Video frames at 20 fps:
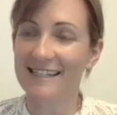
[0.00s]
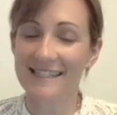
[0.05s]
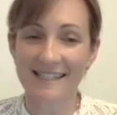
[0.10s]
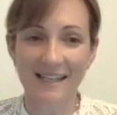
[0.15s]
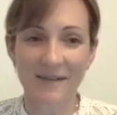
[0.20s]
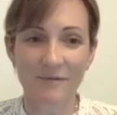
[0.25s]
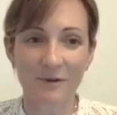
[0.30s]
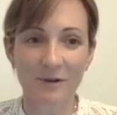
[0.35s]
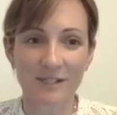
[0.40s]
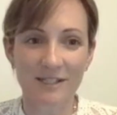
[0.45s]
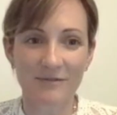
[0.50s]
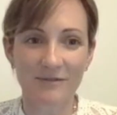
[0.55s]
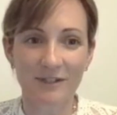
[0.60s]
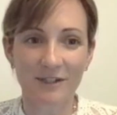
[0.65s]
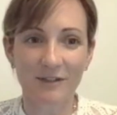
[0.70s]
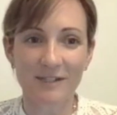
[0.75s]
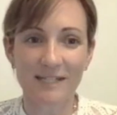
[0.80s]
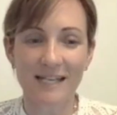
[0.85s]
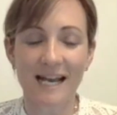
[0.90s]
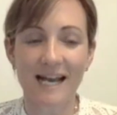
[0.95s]
somewhat
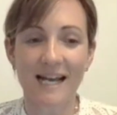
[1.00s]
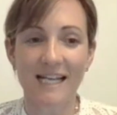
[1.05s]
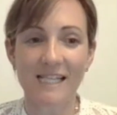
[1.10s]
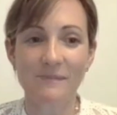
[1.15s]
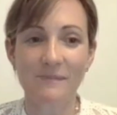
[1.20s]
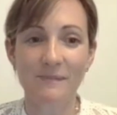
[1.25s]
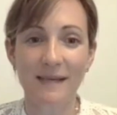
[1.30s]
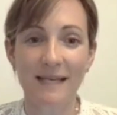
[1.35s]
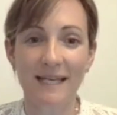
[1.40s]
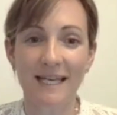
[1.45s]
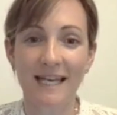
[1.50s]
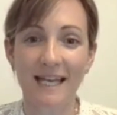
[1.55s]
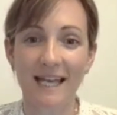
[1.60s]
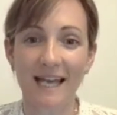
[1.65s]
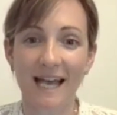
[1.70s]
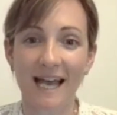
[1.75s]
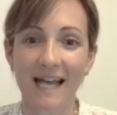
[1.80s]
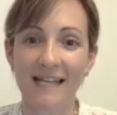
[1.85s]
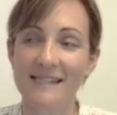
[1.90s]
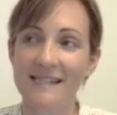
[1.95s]
difficult to answer, but
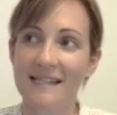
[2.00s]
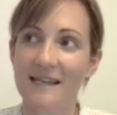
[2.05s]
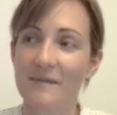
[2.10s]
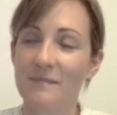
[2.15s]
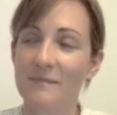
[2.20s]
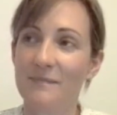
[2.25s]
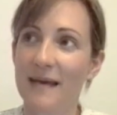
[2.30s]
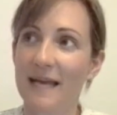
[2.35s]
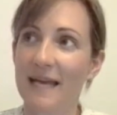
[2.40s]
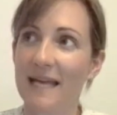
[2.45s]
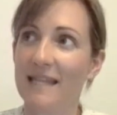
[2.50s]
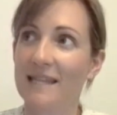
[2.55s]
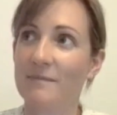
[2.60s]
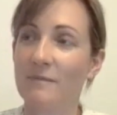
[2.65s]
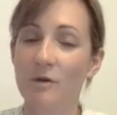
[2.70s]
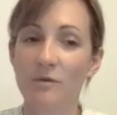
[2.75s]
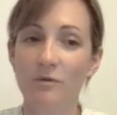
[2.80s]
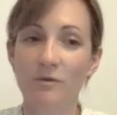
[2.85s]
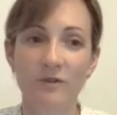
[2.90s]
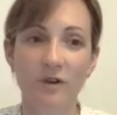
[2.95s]
at the
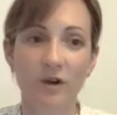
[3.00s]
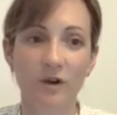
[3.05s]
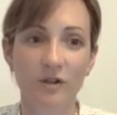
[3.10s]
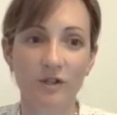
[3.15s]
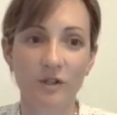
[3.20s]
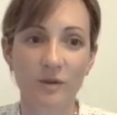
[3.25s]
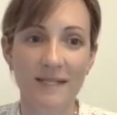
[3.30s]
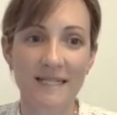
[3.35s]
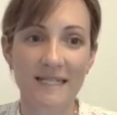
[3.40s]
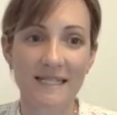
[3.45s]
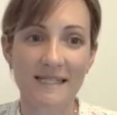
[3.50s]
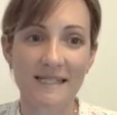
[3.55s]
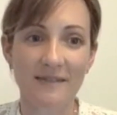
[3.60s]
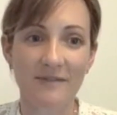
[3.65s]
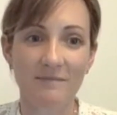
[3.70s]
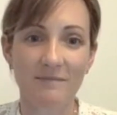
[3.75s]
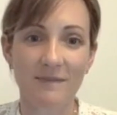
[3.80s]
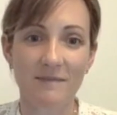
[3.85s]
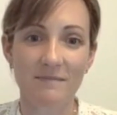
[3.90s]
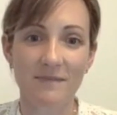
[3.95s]
moment we've got
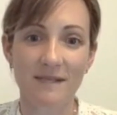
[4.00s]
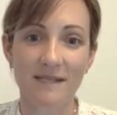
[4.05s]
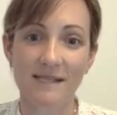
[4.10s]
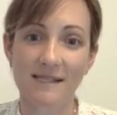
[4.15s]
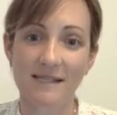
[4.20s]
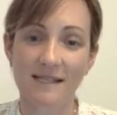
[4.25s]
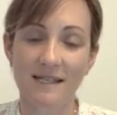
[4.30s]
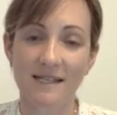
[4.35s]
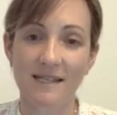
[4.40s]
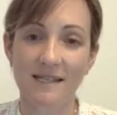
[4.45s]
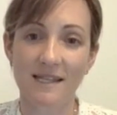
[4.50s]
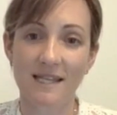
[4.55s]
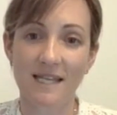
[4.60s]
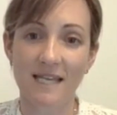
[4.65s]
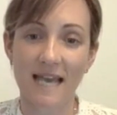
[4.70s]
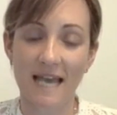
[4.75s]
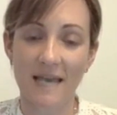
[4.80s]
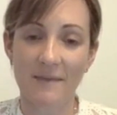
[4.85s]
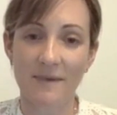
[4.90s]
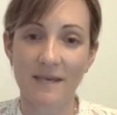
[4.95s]
27 members in
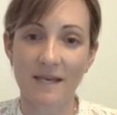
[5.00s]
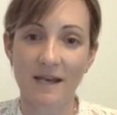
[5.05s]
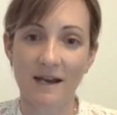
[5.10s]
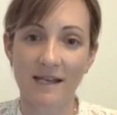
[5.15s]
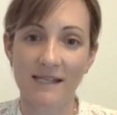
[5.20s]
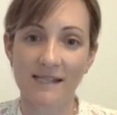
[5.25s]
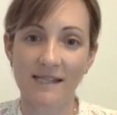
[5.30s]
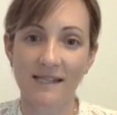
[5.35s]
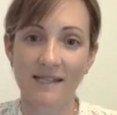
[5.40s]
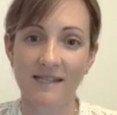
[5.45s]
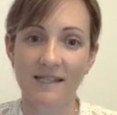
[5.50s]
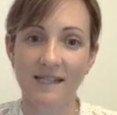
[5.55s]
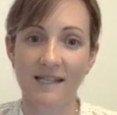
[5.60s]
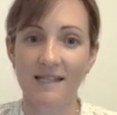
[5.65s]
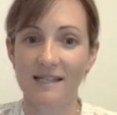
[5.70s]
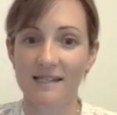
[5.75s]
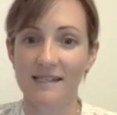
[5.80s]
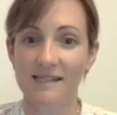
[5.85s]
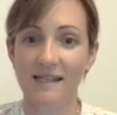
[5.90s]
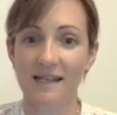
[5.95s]
the API Centre. It
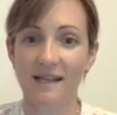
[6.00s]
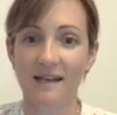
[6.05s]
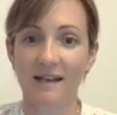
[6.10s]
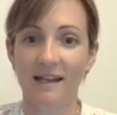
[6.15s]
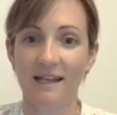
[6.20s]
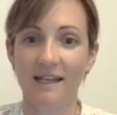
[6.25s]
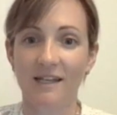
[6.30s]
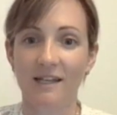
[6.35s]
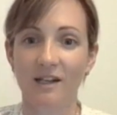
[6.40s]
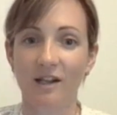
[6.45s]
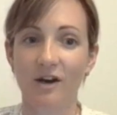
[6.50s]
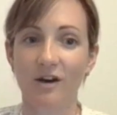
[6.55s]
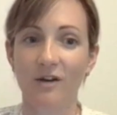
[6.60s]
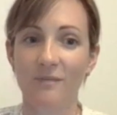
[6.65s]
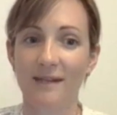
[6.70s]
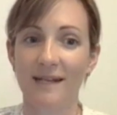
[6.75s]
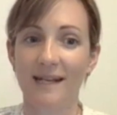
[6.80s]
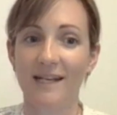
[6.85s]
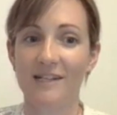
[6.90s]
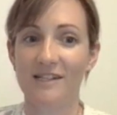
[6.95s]
doesn't sound like a lot,
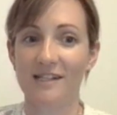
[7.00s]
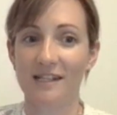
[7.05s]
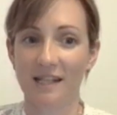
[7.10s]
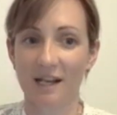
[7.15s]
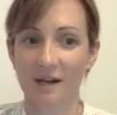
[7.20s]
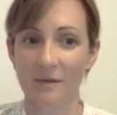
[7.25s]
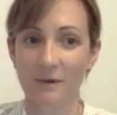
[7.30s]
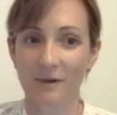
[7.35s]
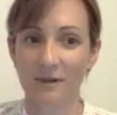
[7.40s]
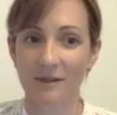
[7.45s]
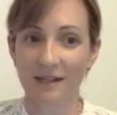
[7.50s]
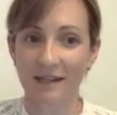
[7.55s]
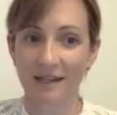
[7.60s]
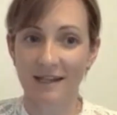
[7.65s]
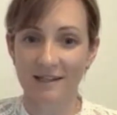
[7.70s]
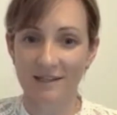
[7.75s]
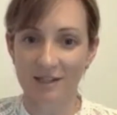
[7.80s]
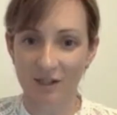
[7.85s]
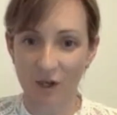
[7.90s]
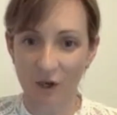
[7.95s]
but actually I'll put that
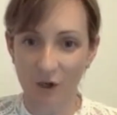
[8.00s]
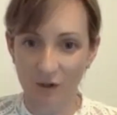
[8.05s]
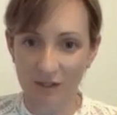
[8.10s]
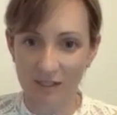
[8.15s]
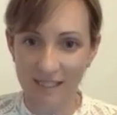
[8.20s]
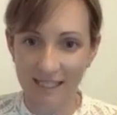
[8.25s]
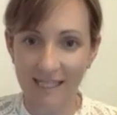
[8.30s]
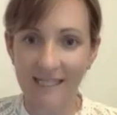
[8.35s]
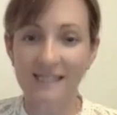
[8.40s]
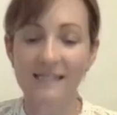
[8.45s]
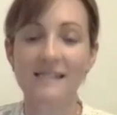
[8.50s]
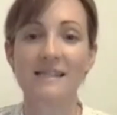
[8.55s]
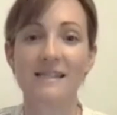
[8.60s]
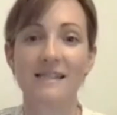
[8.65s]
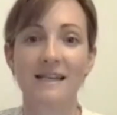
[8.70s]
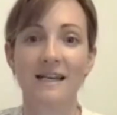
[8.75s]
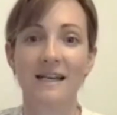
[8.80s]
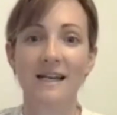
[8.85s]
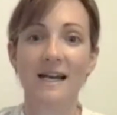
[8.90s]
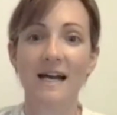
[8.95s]
into context.
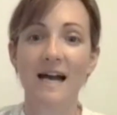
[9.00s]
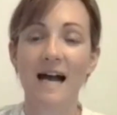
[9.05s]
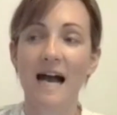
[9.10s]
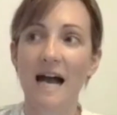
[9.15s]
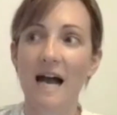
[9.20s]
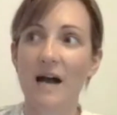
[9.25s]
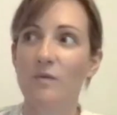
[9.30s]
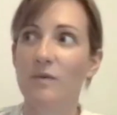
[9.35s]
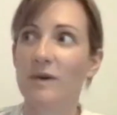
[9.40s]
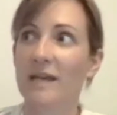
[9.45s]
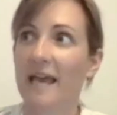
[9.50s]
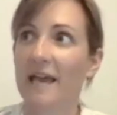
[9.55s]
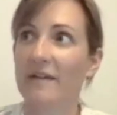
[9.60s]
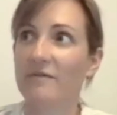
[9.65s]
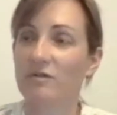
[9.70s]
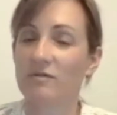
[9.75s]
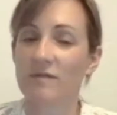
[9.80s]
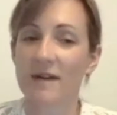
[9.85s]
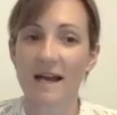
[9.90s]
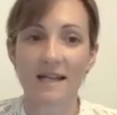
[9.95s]
We
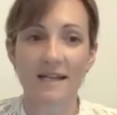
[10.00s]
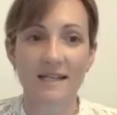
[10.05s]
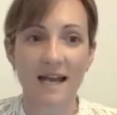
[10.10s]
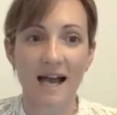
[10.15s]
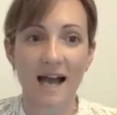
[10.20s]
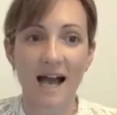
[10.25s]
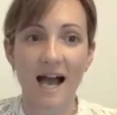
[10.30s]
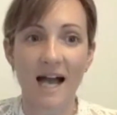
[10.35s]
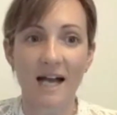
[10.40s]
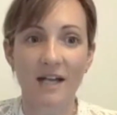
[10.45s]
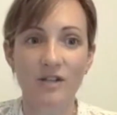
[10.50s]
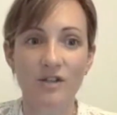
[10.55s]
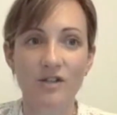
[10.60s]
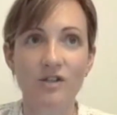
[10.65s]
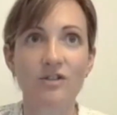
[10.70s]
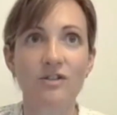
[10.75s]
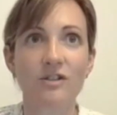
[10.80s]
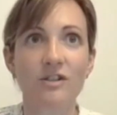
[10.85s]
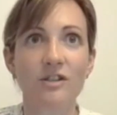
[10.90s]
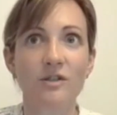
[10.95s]
have around
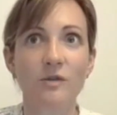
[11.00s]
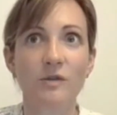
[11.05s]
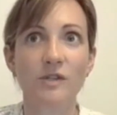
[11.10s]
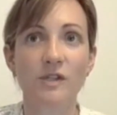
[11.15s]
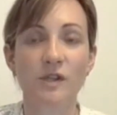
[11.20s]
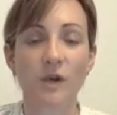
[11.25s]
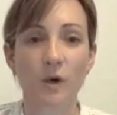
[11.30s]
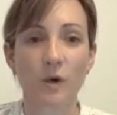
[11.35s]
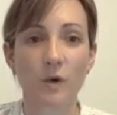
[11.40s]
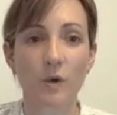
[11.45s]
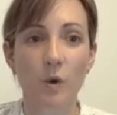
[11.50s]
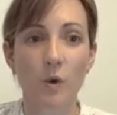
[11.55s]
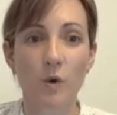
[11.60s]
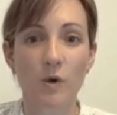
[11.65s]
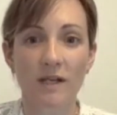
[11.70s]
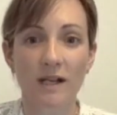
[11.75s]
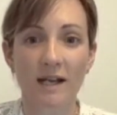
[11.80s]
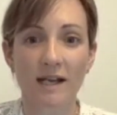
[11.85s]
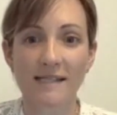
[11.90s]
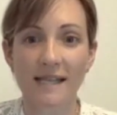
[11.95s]
100 or so
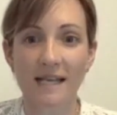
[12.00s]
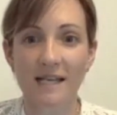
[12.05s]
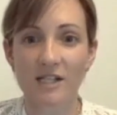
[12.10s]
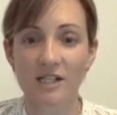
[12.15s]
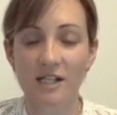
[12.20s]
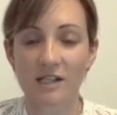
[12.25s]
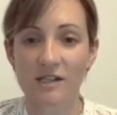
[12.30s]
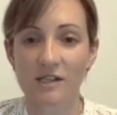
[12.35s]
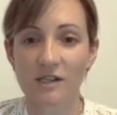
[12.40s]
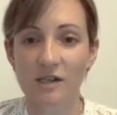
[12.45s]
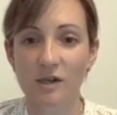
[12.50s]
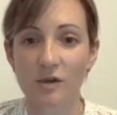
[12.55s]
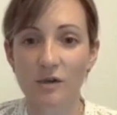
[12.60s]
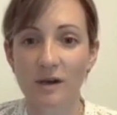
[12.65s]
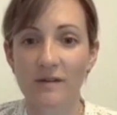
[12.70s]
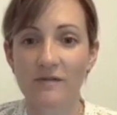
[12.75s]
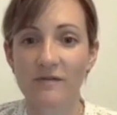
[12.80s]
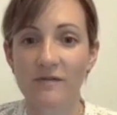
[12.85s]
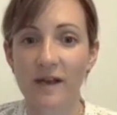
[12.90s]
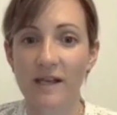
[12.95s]
organisations who
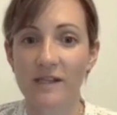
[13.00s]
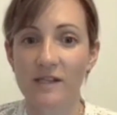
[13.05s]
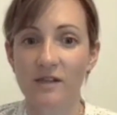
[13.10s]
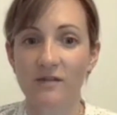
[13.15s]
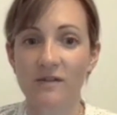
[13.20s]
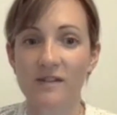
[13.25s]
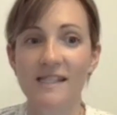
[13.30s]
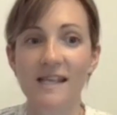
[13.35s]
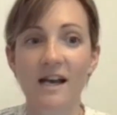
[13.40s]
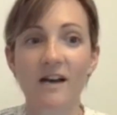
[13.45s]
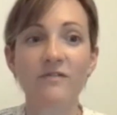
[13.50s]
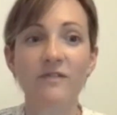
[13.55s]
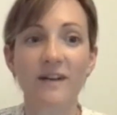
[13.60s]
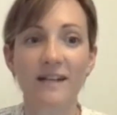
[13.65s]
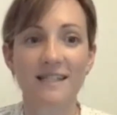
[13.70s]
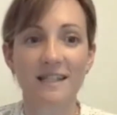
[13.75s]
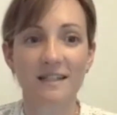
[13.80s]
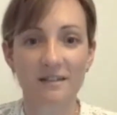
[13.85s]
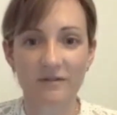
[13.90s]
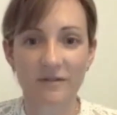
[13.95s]
have sort of
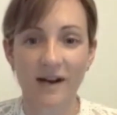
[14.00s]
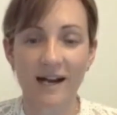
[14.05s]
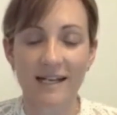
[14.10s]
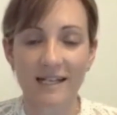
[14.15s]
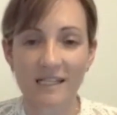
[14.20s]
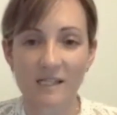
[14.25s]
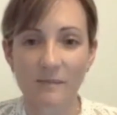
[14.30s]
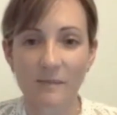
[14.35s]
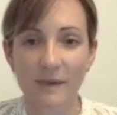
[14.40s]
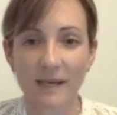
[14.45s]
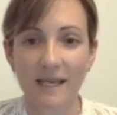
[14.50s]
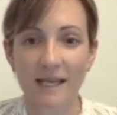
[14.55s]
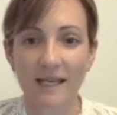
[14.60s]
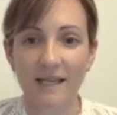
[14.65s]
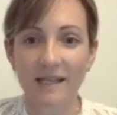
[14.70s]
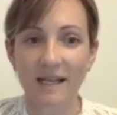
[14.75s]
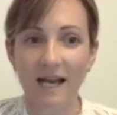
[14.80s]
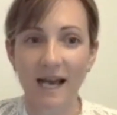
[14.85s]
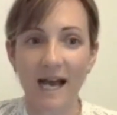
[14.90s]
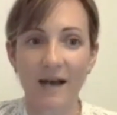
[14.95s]
self-identified as
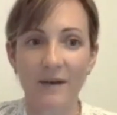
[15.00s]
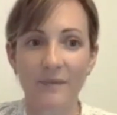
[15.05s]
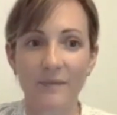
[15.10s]
being